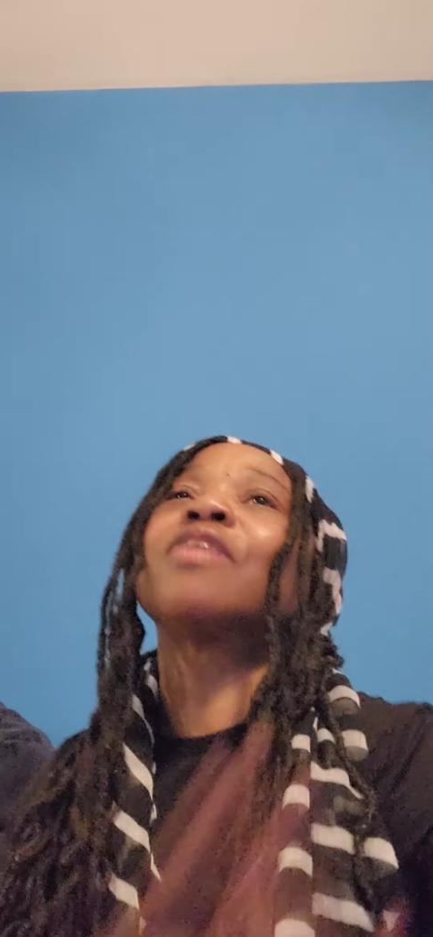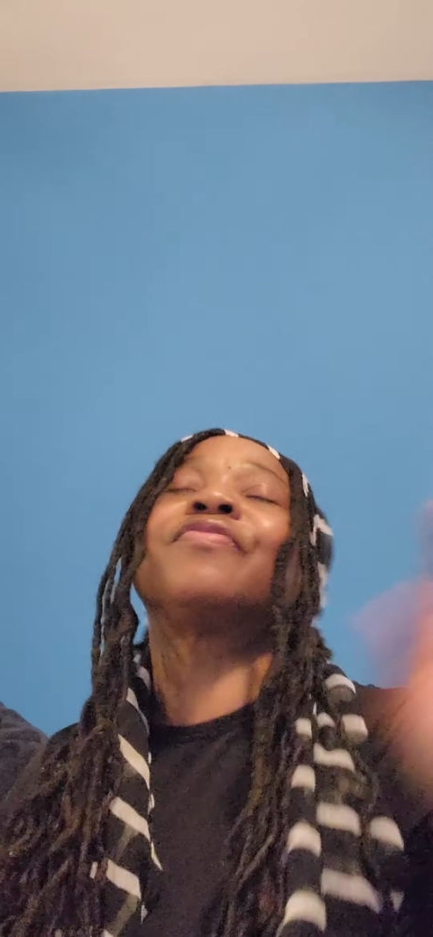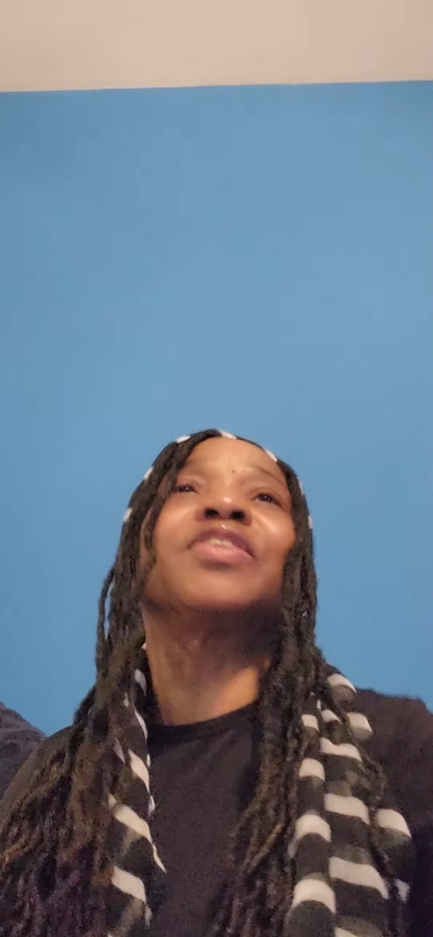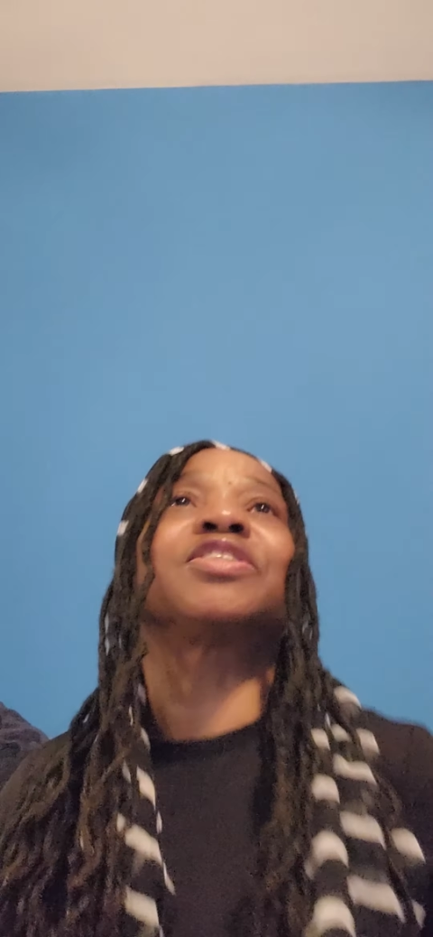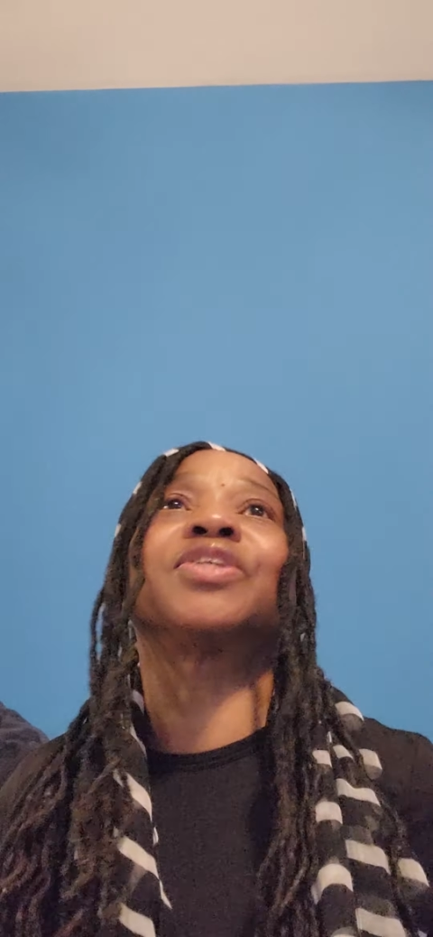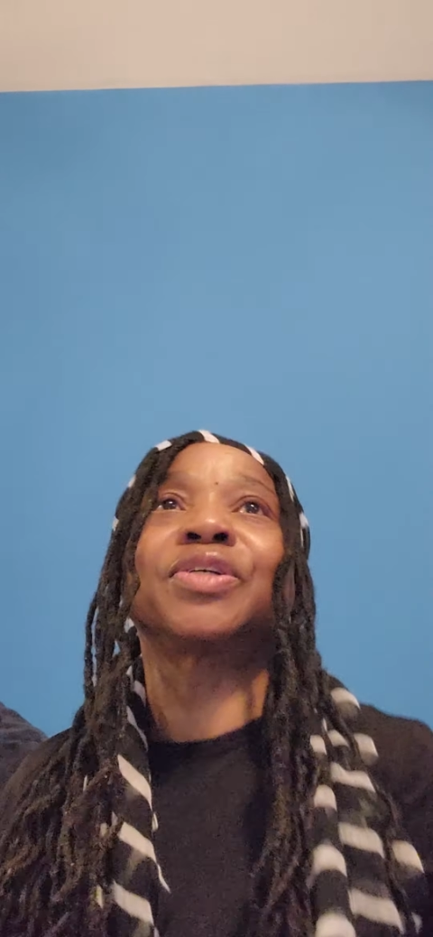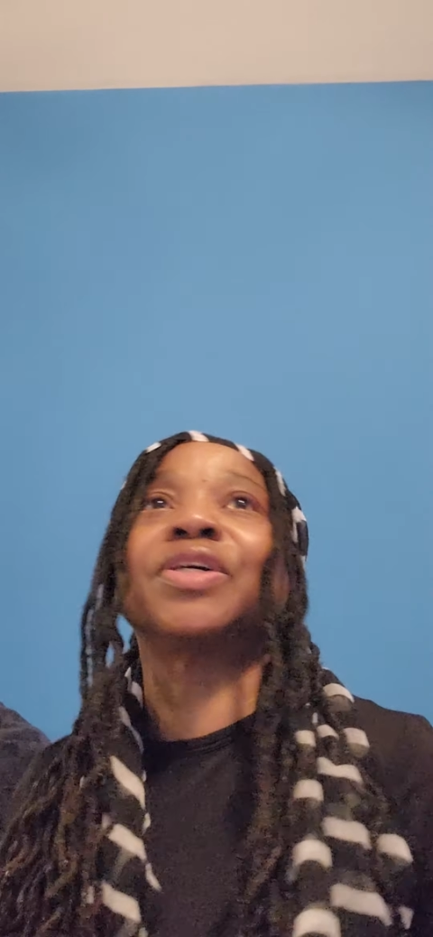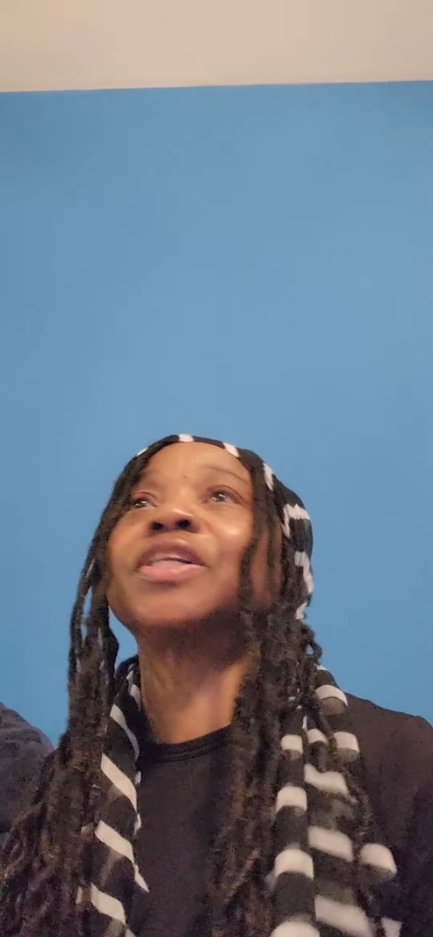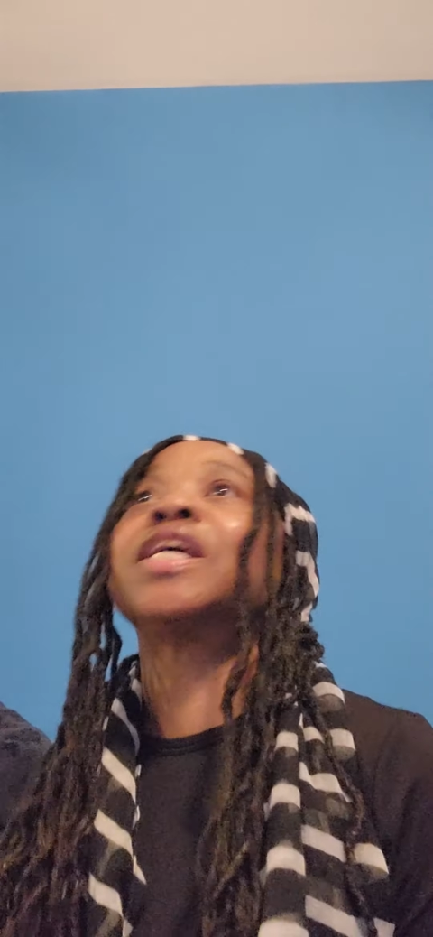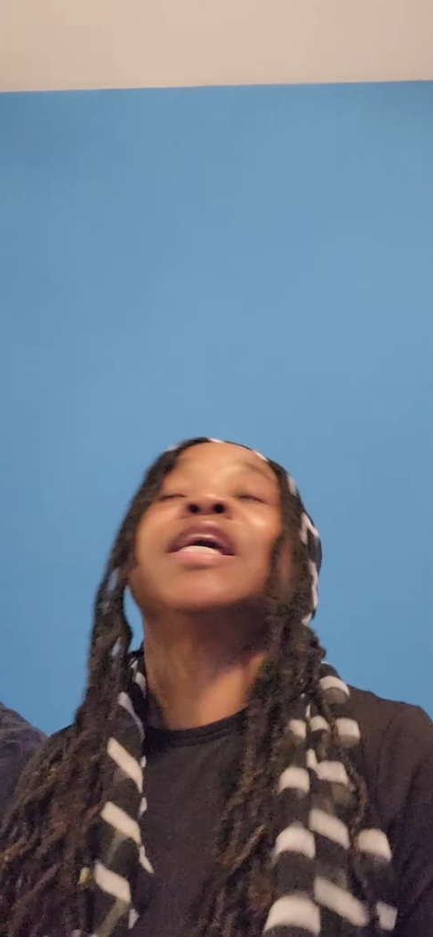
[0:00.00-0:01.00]
It feels so
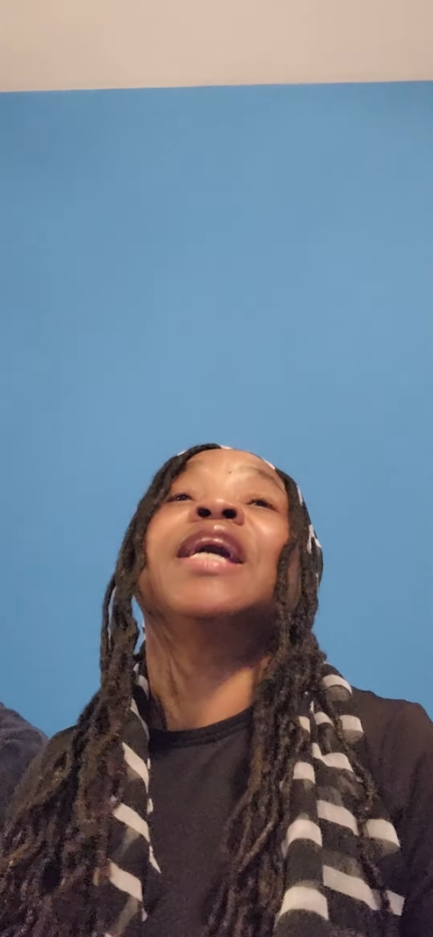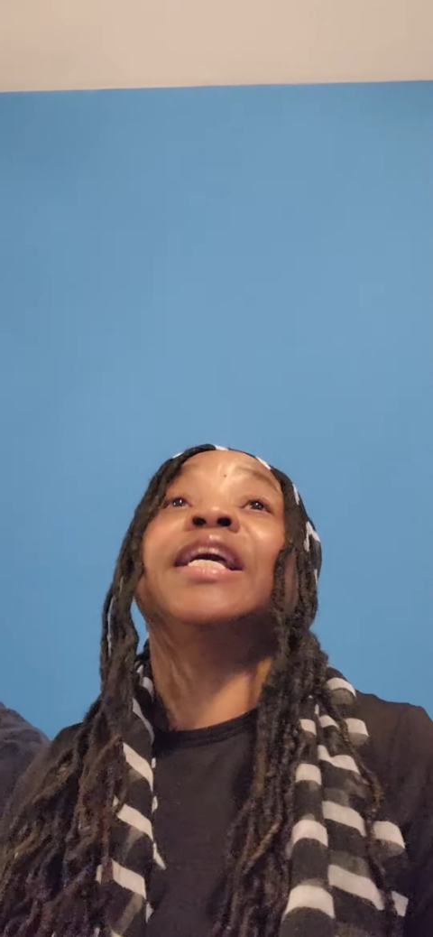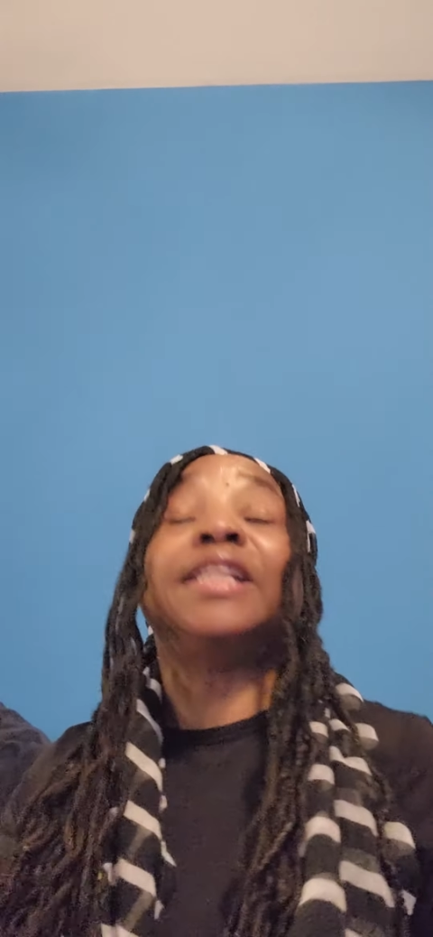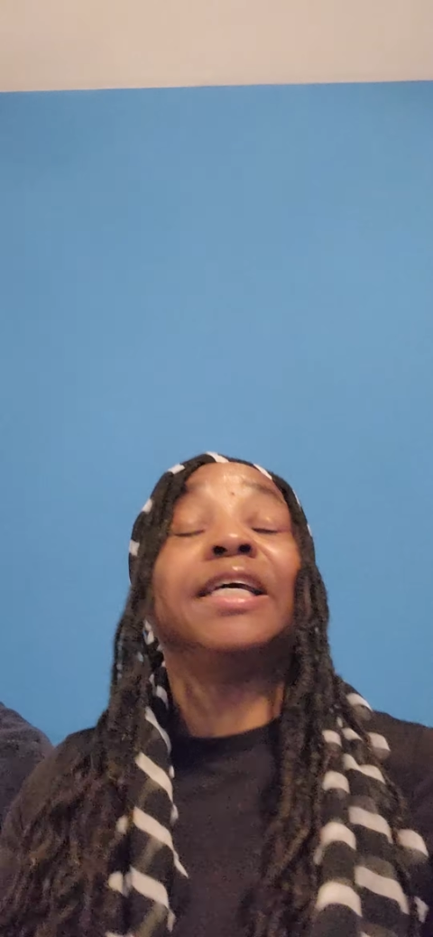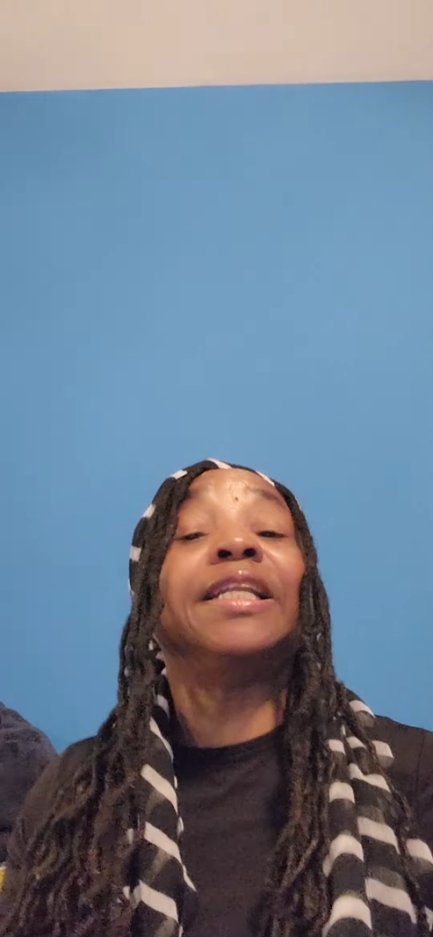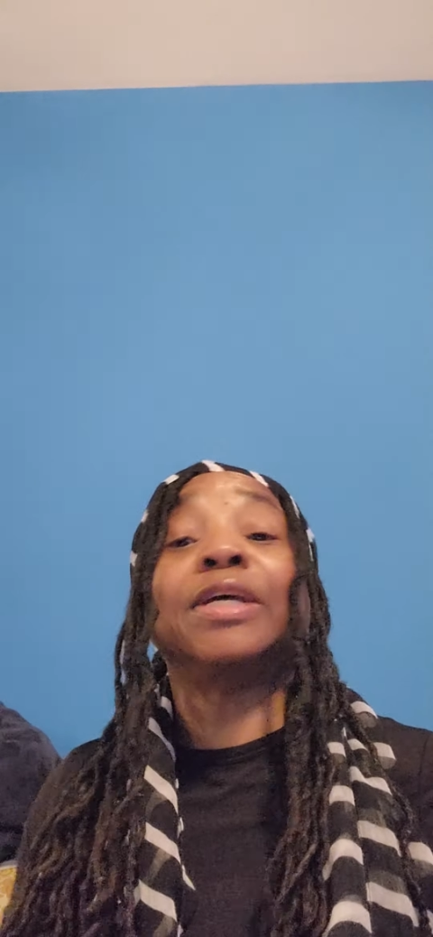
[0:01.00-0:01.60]
good. And then